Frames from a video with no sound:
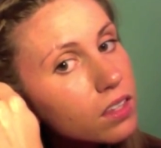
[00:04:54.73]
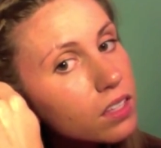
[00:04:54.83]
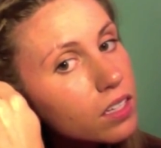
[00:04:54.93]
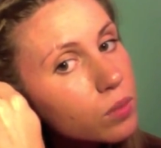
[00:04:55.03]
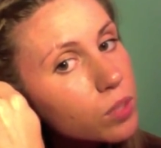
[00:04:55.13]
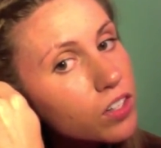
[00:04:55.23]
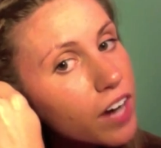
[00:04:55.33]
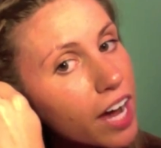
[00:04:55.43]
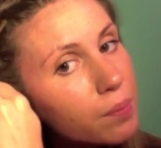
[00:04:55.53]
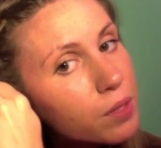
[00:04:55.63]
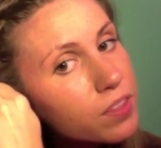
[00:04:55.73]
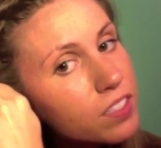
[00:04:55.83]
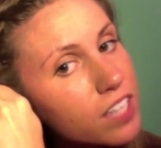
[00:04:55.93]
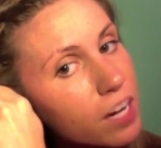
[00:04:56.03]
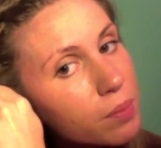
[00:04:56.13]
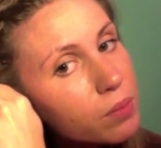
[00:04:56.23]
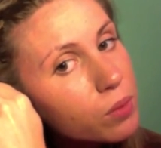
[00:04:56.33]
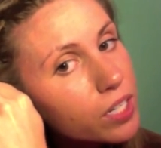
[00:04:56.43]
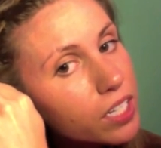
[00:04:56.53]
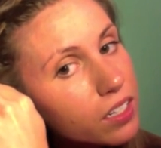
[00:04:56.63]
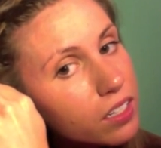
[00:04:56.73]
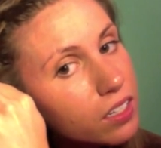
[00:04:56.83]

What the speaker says: And when you're happy with the stopping point,